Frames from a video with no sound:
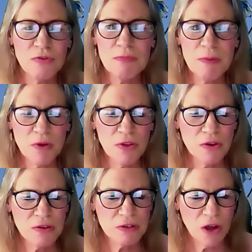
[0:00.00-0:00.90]
Just
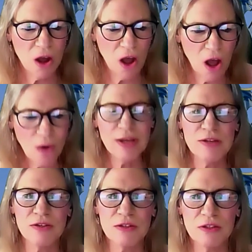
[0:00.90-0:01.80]
remember there's
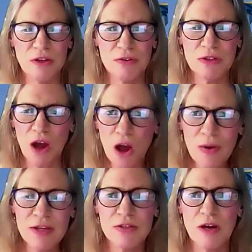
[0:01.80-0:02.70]
always
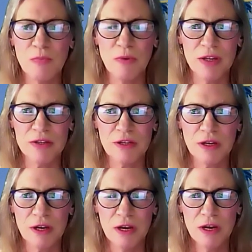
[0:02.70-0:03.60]
some
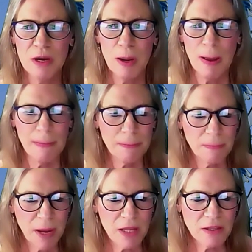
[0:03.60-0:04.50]
risk,
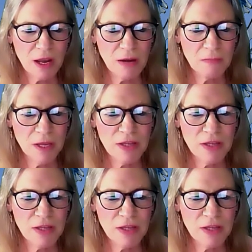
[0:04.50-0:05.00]
but